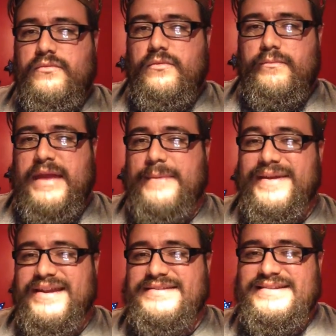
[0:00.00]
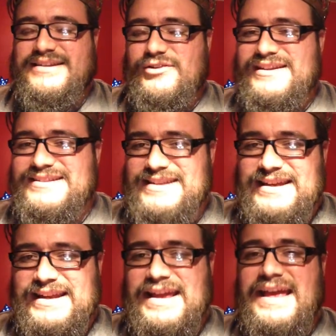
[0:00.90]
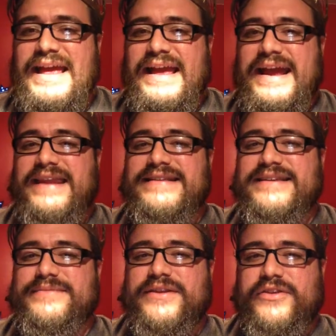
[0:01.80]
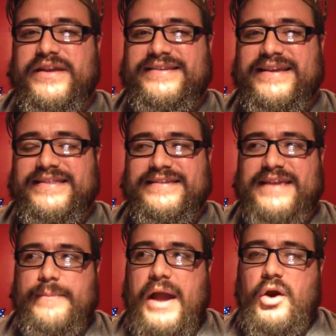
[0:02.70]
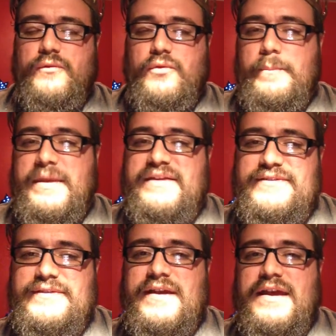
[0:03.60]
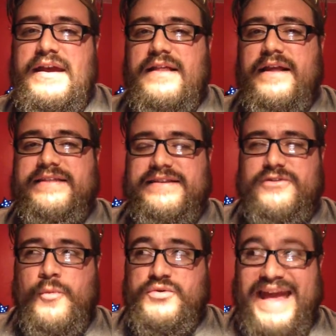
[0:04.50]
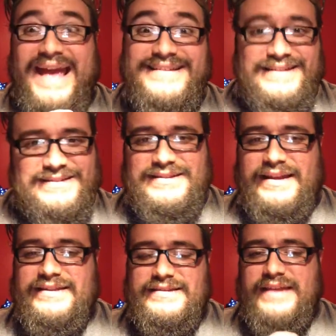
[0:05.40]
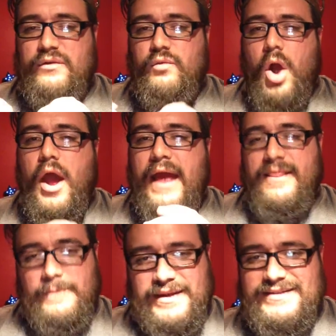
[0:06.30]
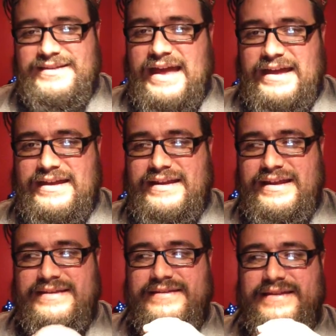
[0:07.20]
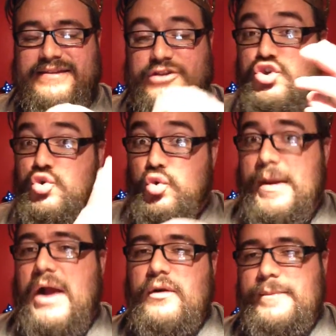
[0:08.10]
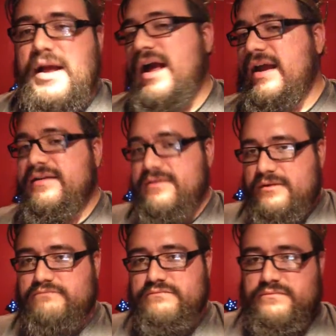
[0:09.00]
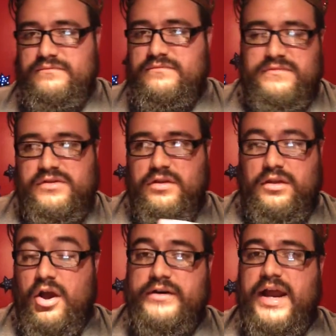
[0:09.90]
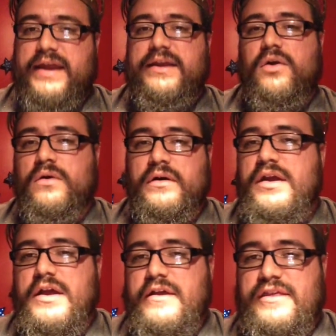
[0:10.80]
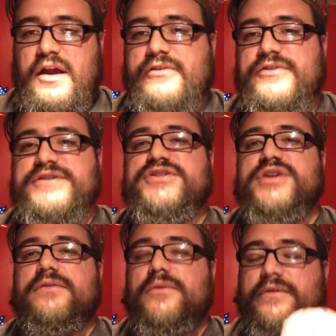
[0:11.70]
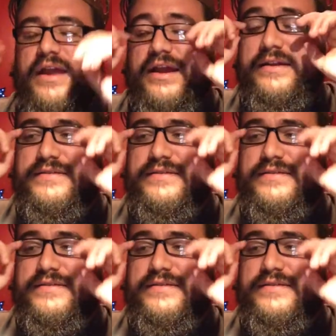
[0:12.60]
maybe necessarily seen. It kind of seems like it's like this, like, powerful mist, like this almost essence, like this, like, raw element that is, like, the true power behind the Long Night, or the others in general, and that kind of